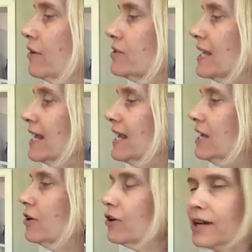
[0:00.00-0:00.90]
There's a
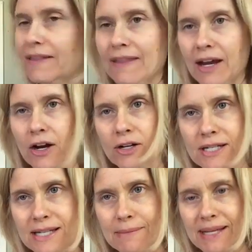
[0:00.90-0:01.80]
here in there.
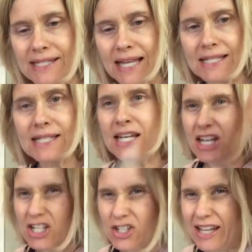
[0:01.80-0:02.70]
Does that make sense?
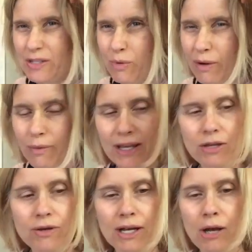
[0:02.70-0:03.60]
So that's one way
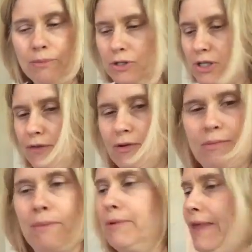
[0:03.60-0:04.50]
you can help yourself
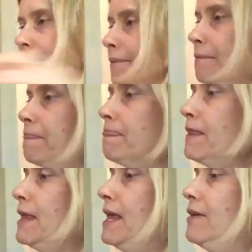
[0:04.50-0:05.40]
remember that.
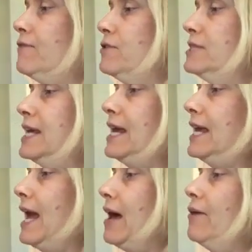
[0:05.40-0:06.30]
If you
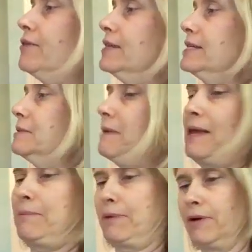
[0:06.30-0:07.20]
take out this
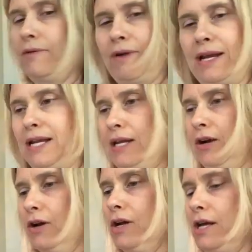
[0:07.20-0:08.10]
paper right
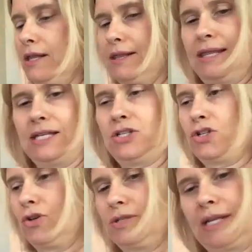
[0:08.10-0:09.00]
here, this
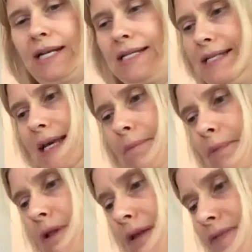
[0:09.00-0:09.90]
shows an
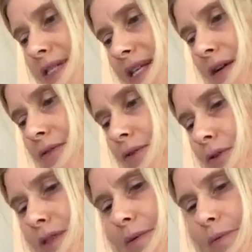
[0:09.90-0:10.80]
example of
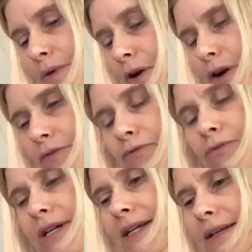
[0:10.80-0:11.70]
several that are
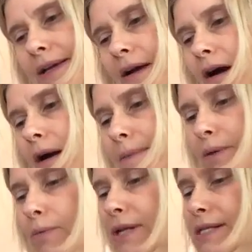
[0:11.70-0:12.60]
really
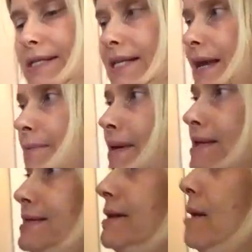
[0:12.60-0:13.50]
common ones to get
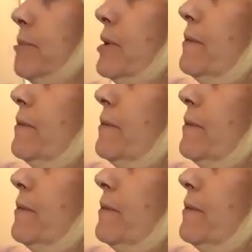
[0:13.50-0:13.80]
messed up.